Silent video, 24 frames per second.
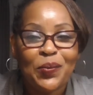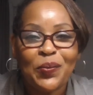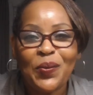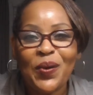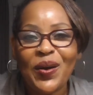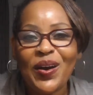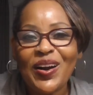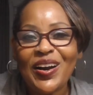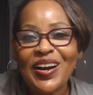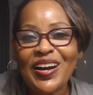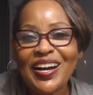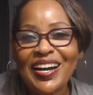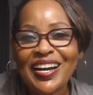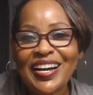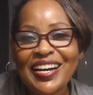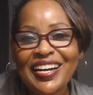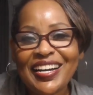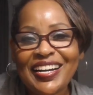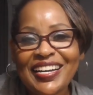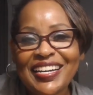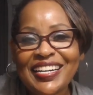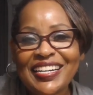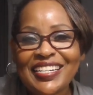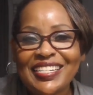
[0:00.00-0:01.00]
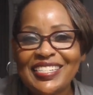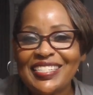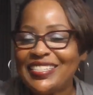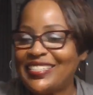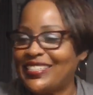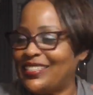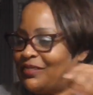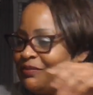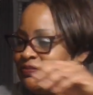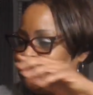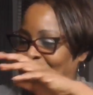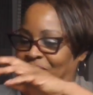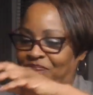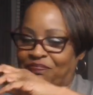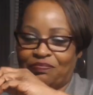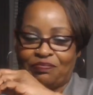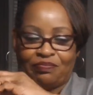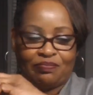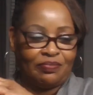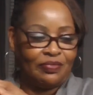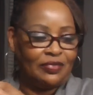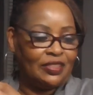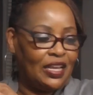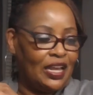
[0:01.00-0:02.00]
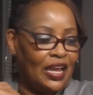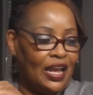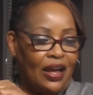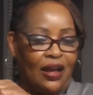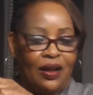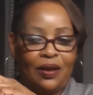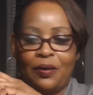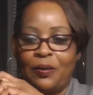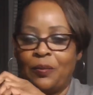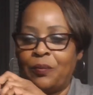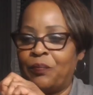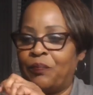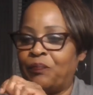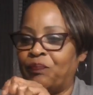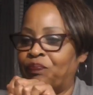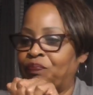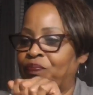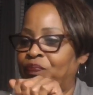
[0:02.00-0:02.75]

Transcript: water. Y'all.